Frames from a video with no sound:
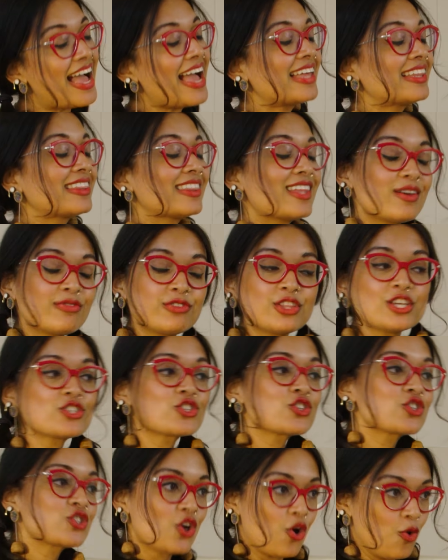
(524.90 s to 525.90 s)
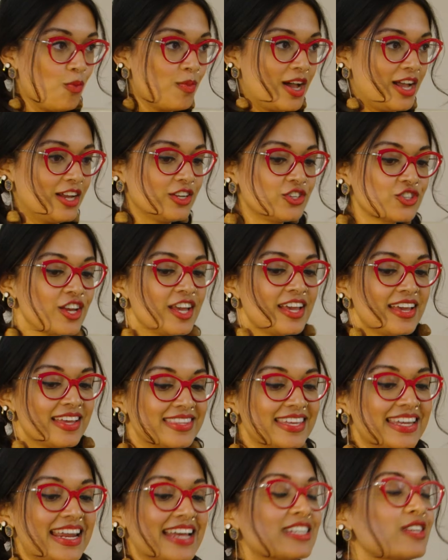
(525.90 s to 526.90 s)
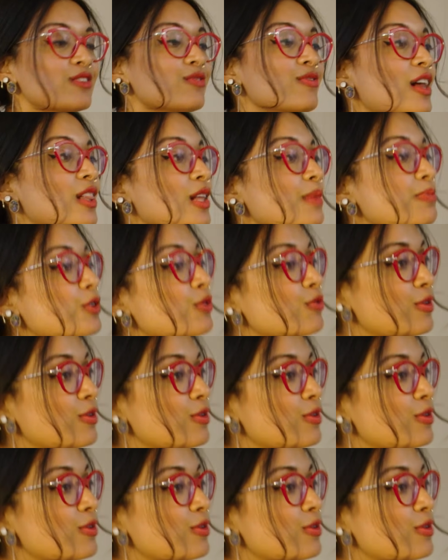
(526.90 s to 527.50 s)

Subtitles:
I love this so much that I developed a